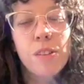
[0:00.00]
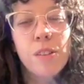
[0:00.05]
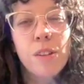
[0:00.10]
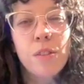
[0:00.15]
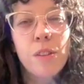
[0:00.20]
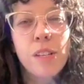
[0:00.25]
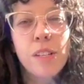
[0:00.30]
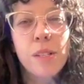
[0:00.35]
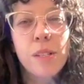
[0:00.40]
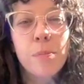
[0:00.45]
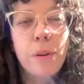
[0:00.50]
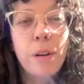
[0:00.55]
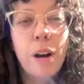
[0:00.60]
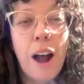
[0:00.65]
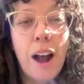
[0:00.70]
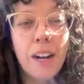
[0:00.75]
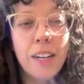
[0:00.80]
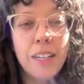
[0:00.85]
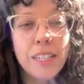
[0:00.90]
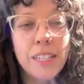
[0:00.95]
So, this
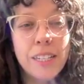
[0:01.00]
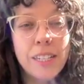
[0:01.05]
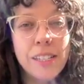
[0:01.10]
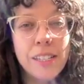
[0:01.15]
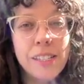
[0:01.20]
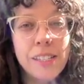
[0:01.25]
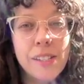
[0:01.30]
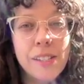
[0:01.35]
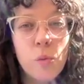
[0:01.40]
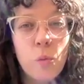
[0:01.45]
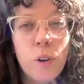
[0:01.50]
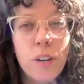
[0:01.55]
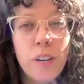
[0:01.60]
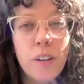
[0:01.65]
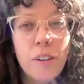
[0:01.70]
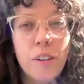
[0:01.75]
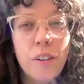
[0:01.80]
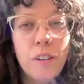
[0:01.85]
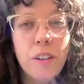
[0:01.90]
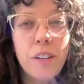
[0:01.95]
practice
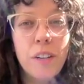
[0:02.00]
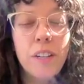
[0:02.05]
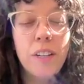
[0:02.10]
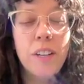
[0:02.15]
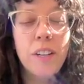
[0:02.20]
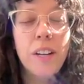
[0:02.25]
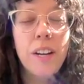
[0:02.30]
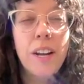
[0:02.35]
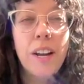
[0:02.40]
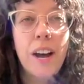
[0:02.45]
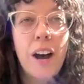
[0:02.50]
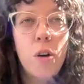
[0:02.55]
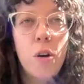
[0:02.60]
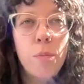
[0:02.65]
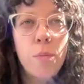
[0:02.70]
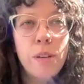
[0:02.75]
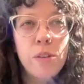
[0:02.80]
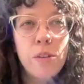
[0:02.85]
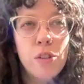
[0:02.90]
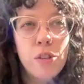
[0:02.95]
will
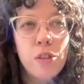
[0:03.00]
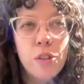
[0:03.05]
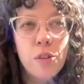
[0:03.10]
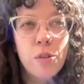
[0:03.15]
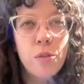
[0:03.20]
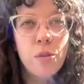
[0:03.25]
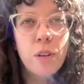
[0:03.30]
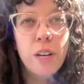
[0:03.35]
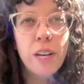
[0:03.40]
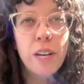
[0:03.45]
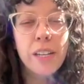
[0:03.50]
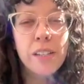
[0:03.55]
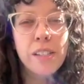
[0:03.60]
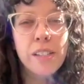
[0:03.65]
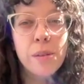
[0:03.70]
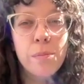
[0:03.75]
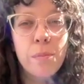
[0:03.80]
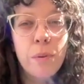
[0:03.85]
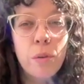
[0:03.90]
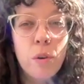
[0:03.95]
help you to
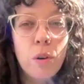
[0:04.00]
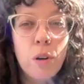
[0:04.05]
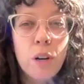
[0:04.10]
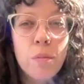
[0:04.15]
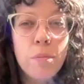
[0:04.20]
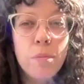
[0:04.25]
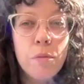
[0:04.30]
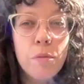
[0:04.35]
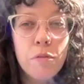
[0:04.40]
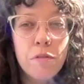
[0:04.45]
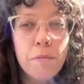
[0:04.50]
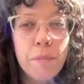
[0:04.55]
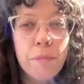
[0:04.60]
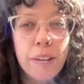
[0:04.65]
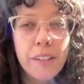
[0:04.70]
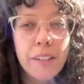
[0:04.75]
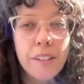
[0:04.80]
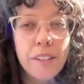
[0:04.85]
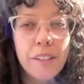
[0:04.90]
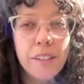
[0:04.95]
explore
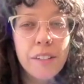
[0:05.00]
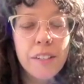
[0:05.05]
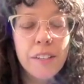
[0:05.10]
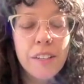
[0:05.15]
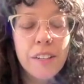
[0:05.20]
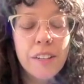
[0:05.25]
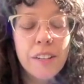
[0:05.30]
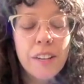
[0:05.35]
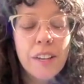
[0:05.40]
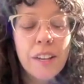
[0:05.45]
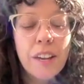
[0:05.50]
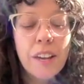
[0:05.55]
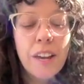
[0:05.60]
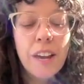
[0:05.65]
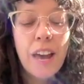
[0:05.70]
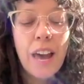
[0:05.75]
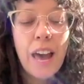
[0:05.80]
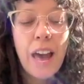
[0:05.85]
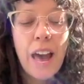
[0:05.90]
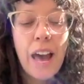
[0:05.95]
movement
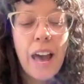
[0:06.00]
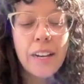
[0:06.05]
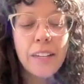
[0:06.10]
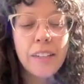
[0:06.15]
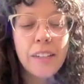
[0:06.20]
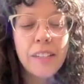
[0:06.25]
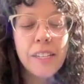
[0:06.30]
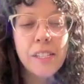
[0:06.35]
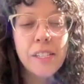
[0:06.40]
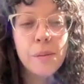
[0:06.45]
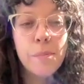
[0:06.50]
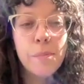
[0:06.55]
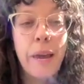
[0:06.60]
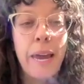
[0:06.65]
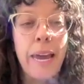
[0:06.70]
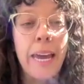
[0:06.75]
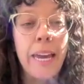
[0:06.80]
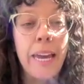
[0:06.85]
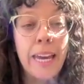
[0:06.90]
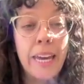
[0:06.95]
and this
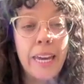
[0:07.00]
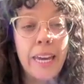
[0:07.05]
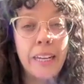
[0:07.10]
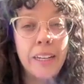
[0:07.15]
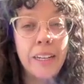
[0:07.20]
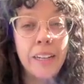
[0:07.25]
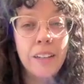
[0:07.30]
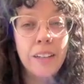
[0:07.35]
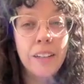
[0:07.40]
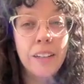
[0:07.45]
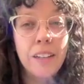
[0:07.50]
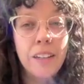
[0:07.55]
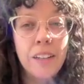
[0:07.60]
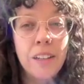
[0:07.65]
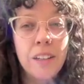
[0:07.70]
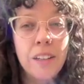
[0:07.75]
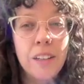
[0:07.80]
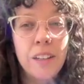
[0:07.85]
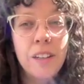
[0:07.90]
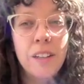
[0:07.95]
pain,
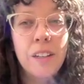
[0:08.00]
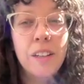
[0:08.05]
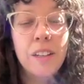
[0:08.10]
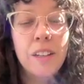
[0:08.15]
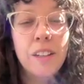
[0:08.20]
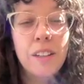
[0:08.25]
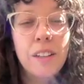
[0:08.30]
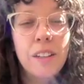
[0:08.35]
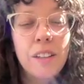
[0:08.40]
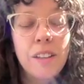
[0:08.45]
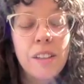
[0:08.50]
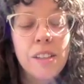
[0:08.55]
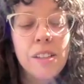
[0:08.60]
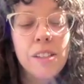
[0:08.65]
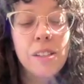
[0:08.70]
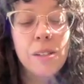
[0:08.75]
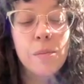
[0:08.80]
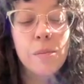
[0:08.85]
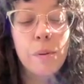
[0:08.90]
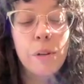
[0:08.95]

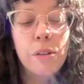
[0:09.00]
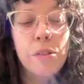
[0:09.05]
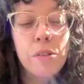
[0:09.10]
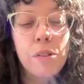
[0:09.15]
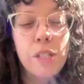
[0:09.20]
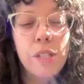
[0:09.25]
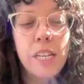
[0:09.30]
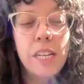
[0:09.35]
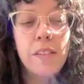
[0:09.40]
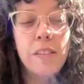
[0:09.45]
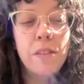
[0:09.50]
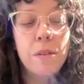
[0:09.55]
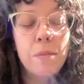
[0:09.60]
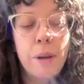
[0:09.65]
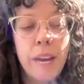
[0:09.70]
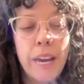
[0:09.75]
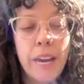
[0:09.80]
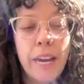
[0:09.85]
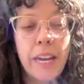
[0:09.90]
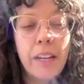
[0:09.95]
this perceived
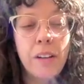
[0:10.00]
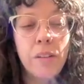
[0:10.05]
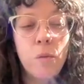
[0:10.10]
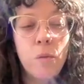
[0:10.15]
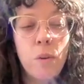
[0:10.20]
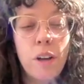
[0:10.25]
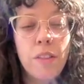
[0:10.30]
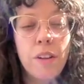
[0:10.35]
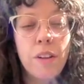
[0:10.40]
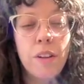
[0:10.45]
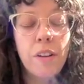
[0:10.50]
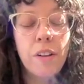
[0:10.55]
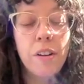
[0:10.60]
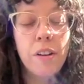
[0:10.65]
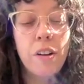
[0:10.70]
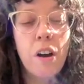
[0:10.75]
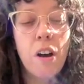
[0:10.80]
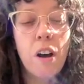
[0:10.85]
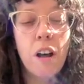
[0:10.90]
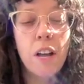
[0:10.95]
pain, whether or
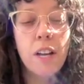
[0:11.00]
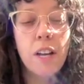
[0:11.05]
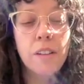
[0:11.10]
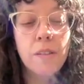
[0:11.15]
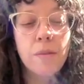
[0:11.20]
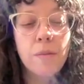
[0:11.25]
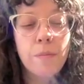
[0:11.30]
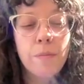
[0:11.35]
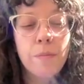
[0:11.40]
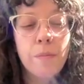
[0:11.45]
not